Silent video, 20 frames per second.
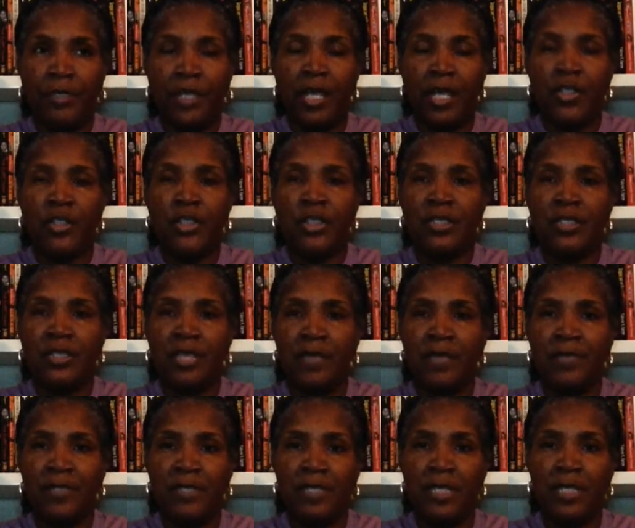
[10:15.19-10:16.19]
I just
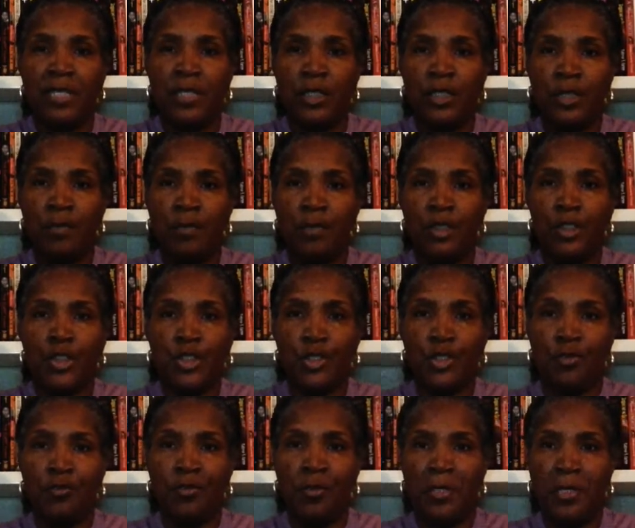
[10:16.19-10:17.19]
kept seeing the
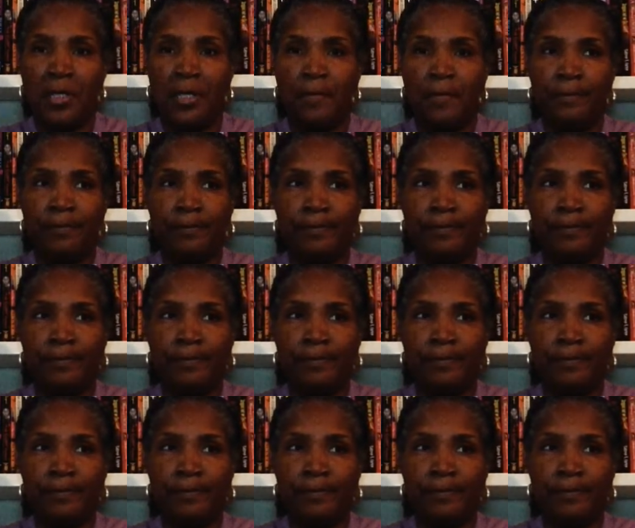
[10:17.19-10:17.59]
maturity.